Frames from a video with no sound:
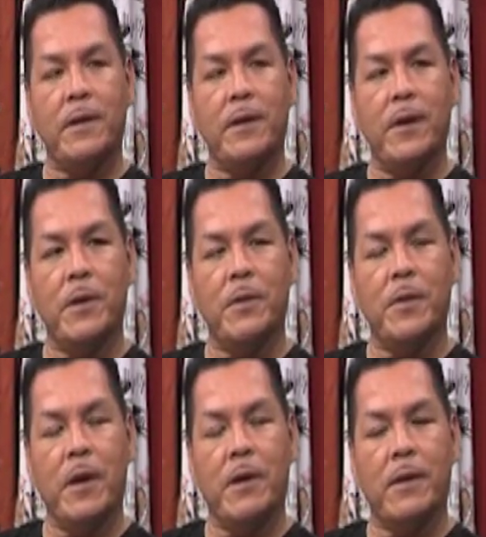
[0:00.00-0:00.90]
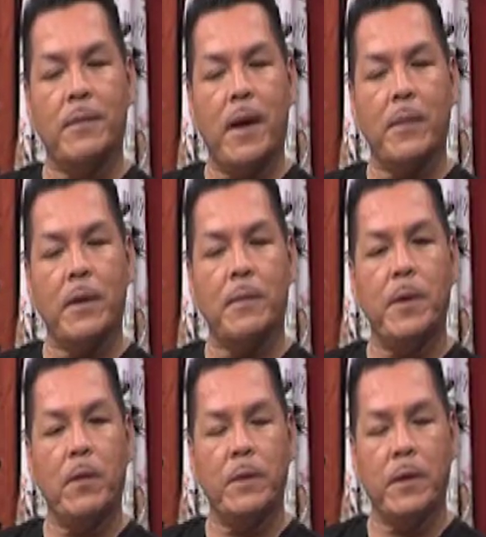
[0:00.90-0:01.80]
You know, um, I'm going to
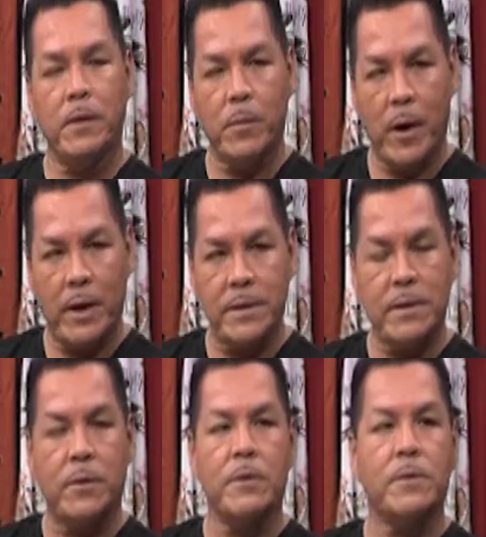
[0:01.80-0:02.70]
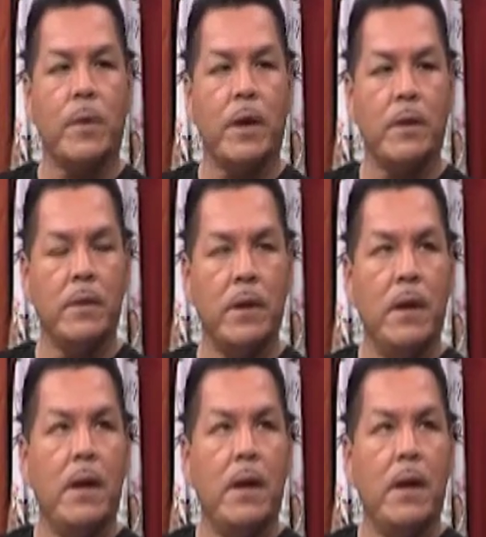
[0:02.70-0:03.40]
be holding other brands in there as well.